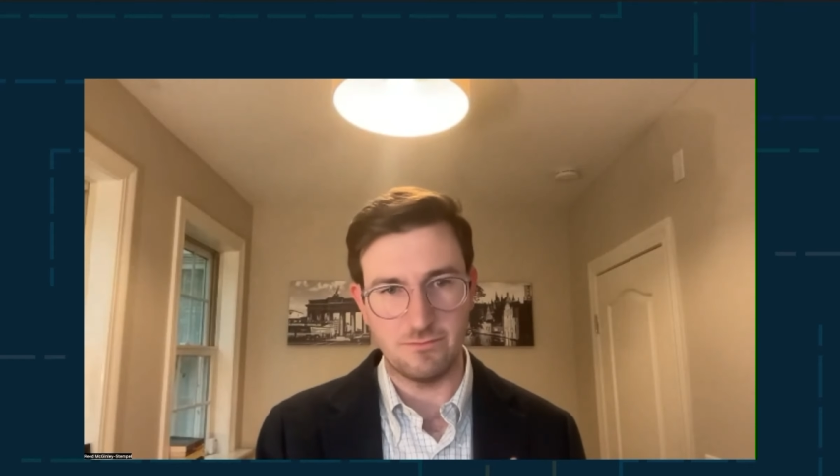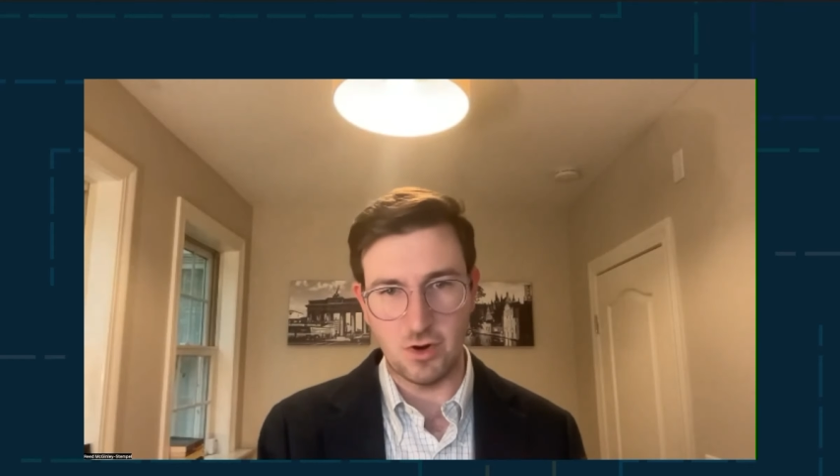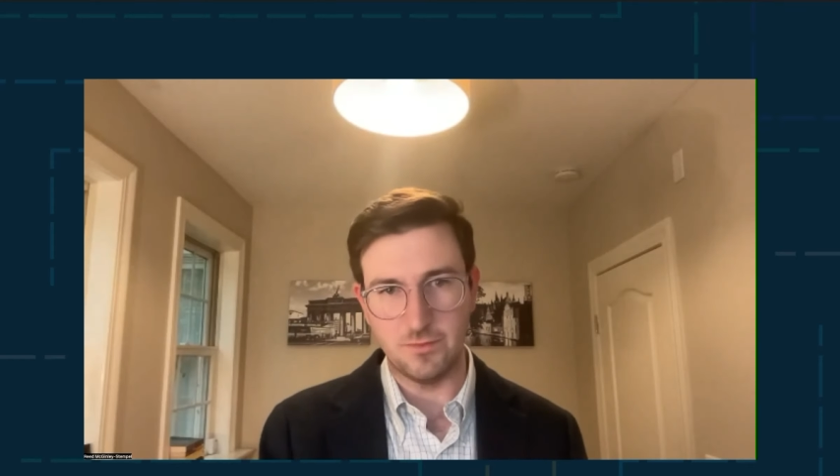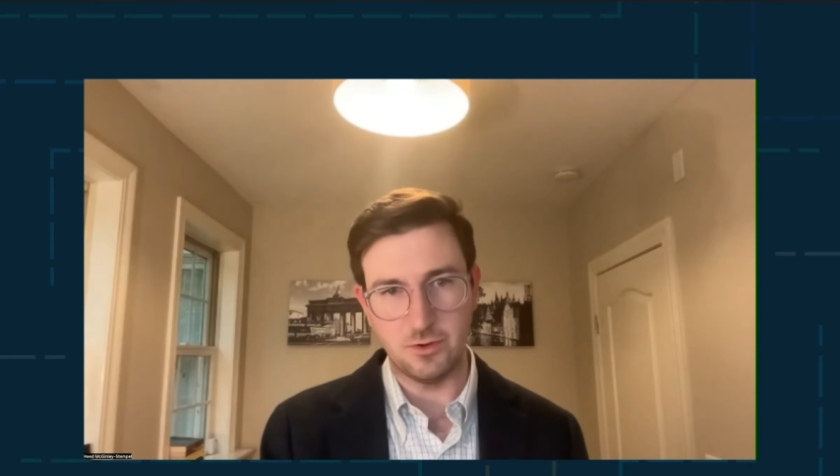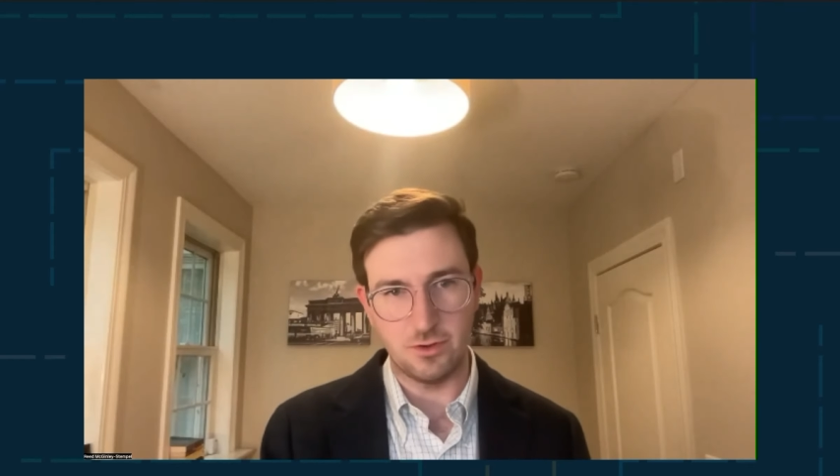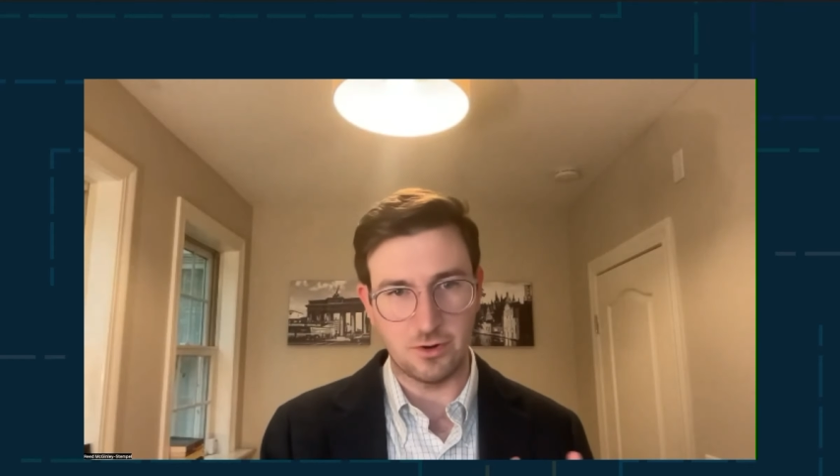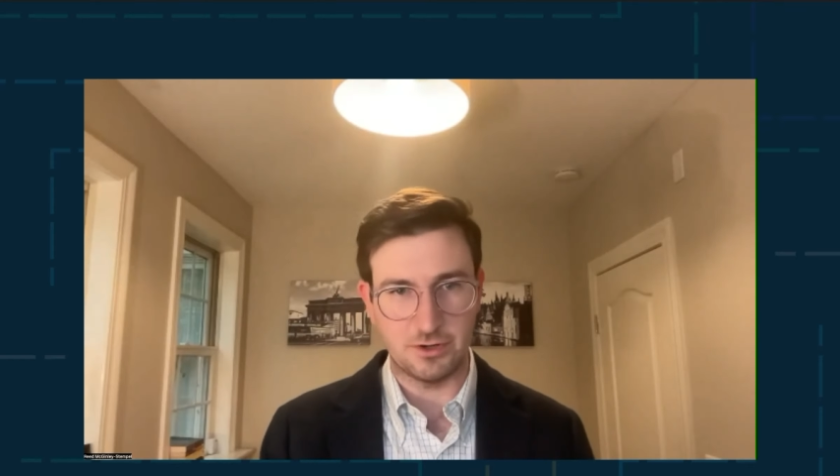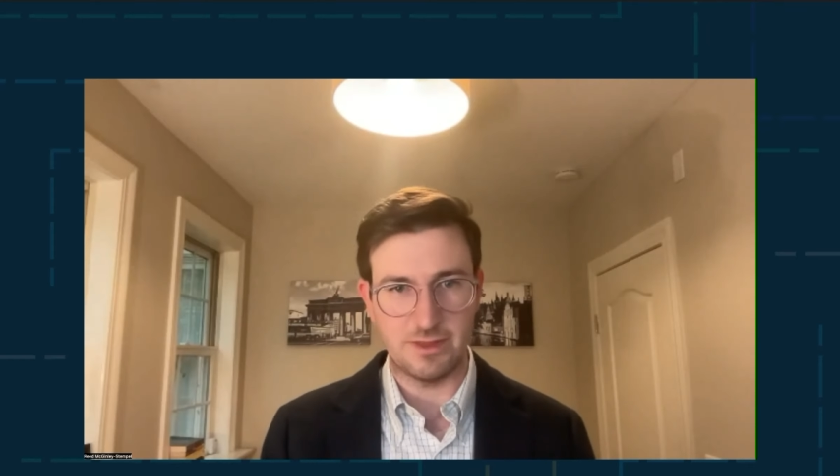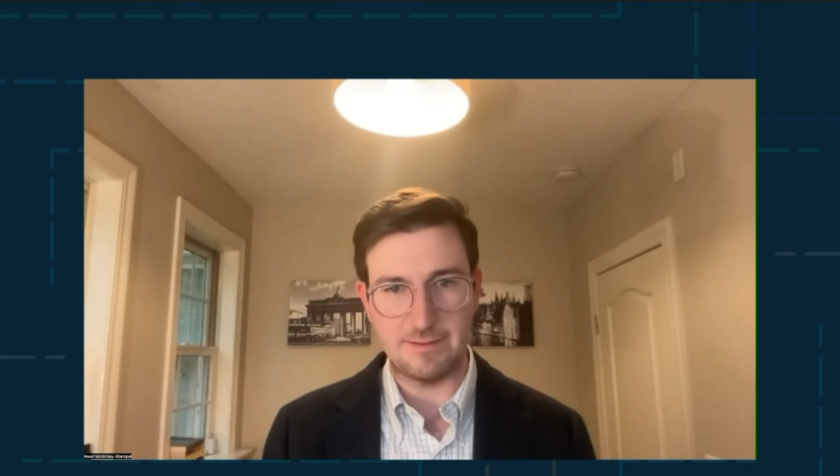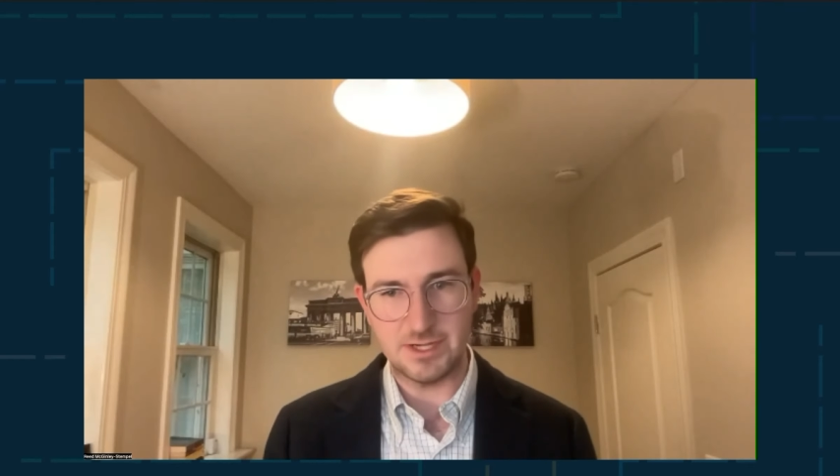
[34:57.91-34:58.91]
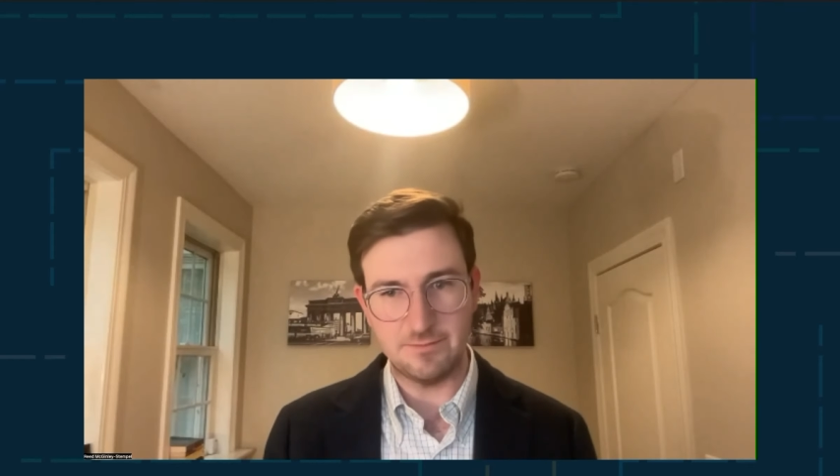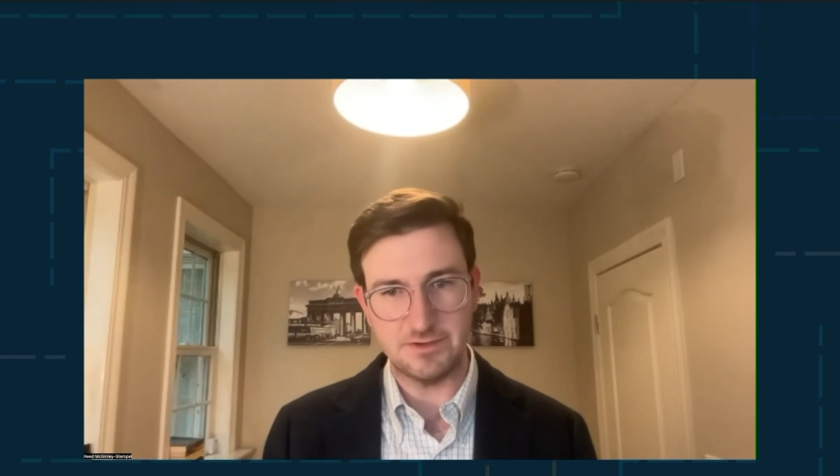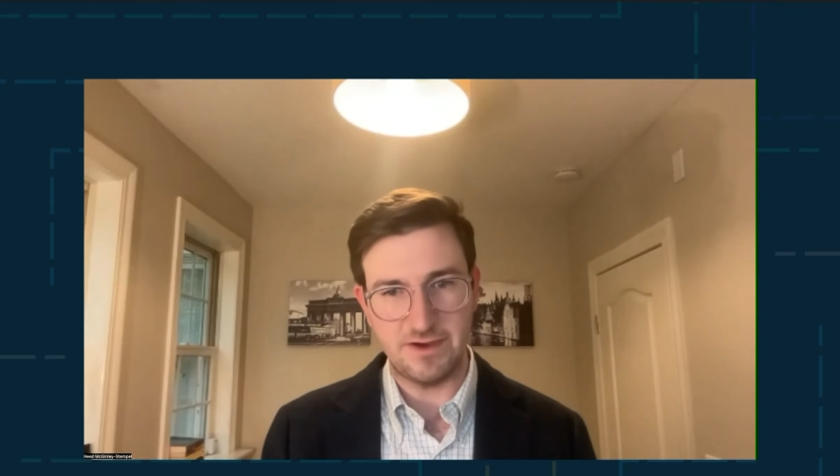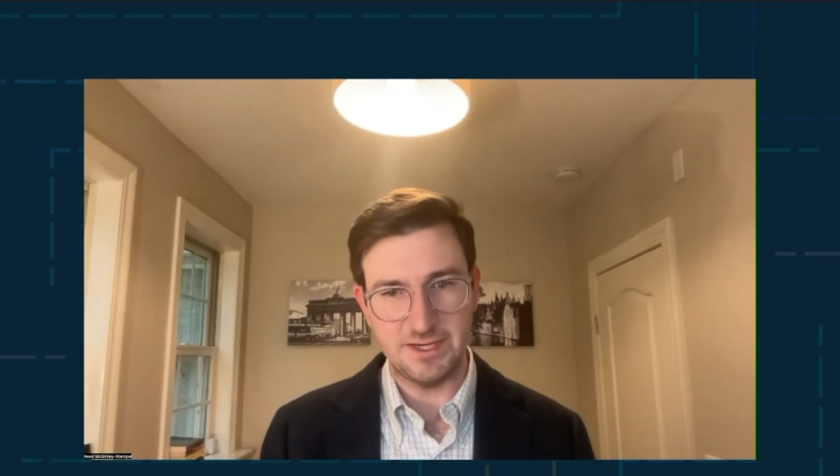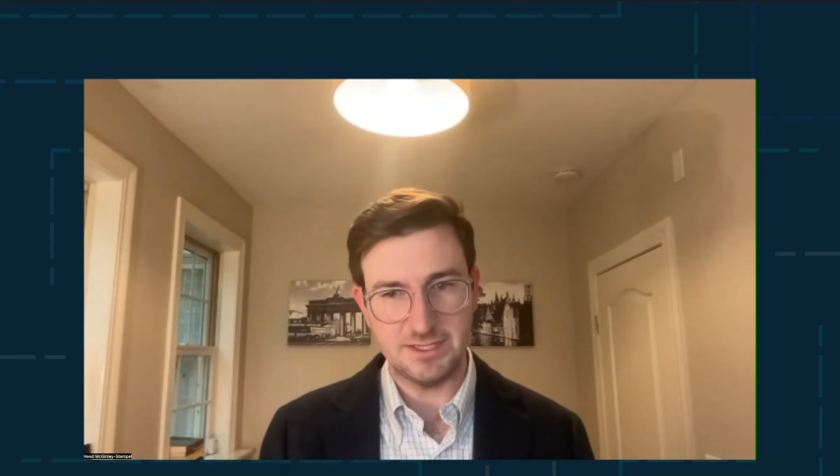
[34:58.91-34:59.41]
mobile or your laptop
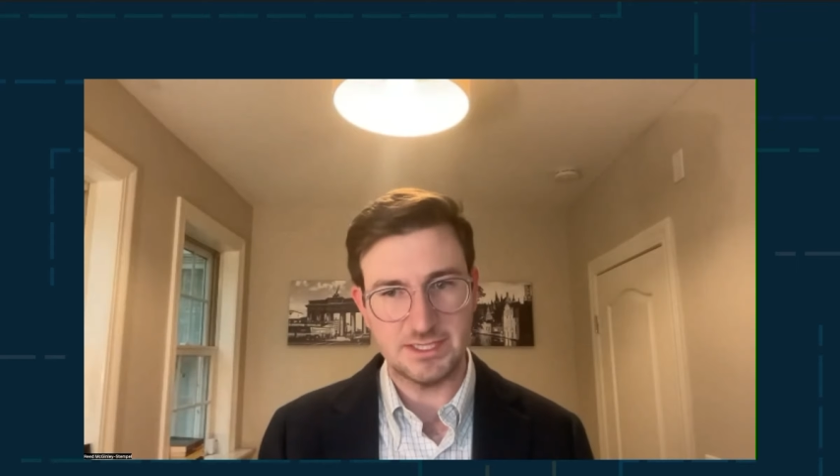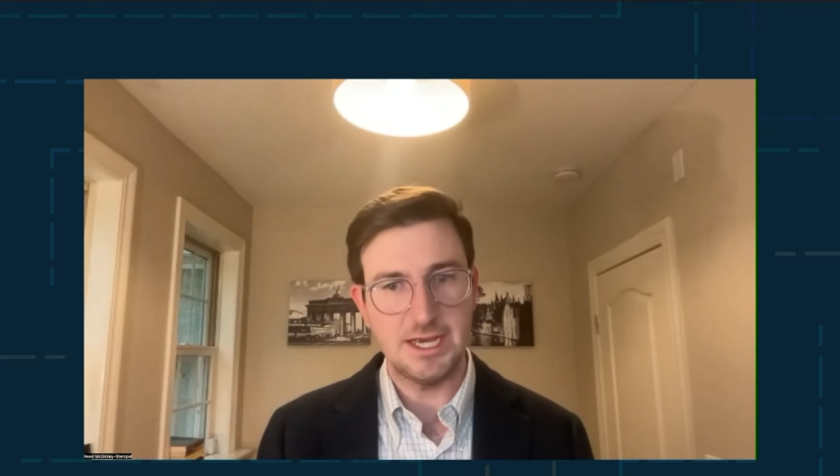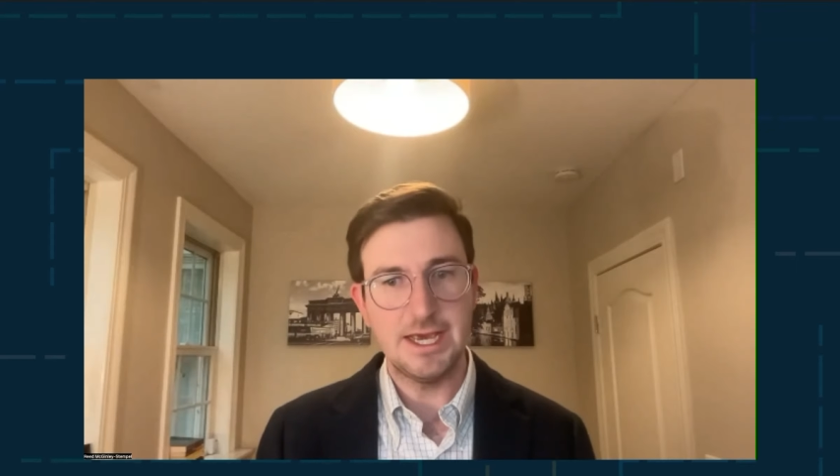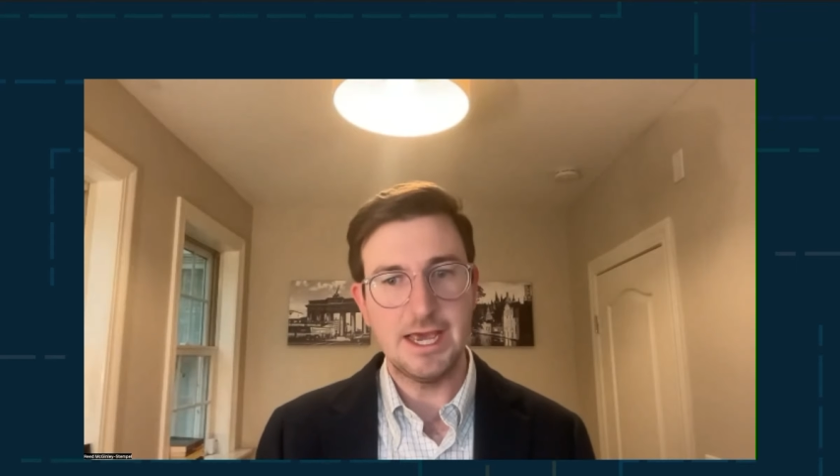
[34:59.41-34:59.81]
device?